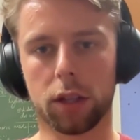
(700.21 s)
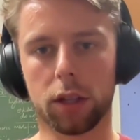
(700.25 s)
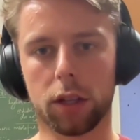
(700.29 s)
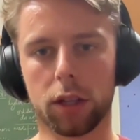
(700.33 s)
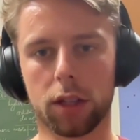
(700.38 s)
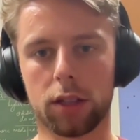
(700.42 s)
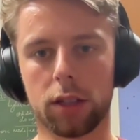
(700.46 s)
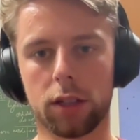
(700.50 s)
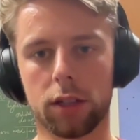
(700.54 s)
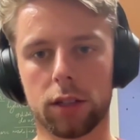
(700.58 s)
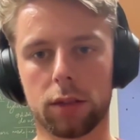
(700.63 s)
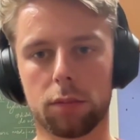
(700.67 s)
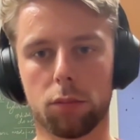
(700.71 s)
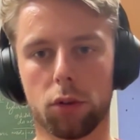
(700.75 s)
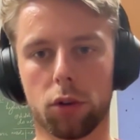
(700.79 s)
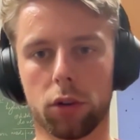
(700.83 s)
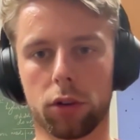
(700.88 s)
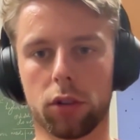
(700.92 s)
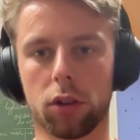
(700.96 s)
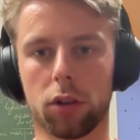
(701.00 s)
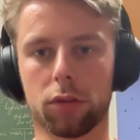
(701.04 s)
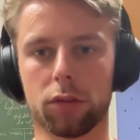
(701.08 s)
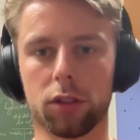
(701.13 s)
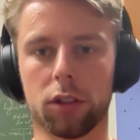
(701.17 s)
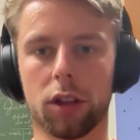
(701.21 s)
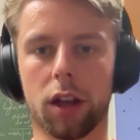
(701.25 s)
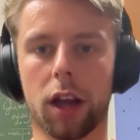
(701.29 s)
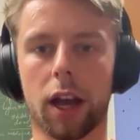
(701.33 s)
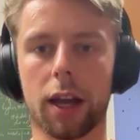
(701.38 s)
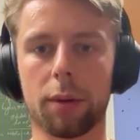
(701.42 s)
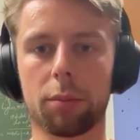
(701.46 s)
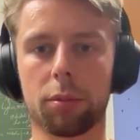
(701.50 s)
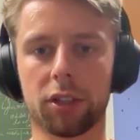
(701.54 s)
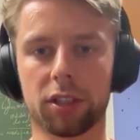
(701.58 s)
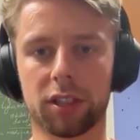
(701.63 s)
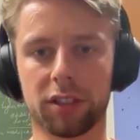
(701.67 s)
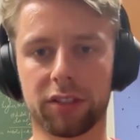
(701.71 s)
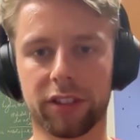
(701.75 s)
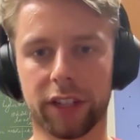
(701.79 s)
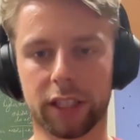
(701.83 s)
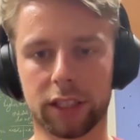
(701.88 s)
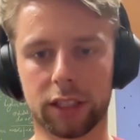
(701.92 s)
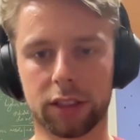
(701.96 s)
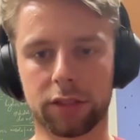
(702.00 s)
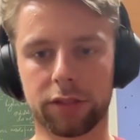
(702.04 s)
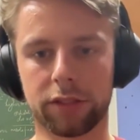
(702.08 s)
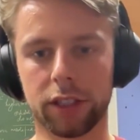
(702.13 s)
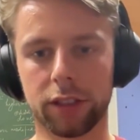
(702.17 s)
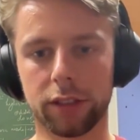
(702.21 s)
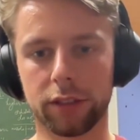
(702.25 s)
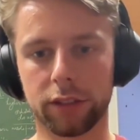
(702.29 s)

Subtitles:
these novel hybrid effective field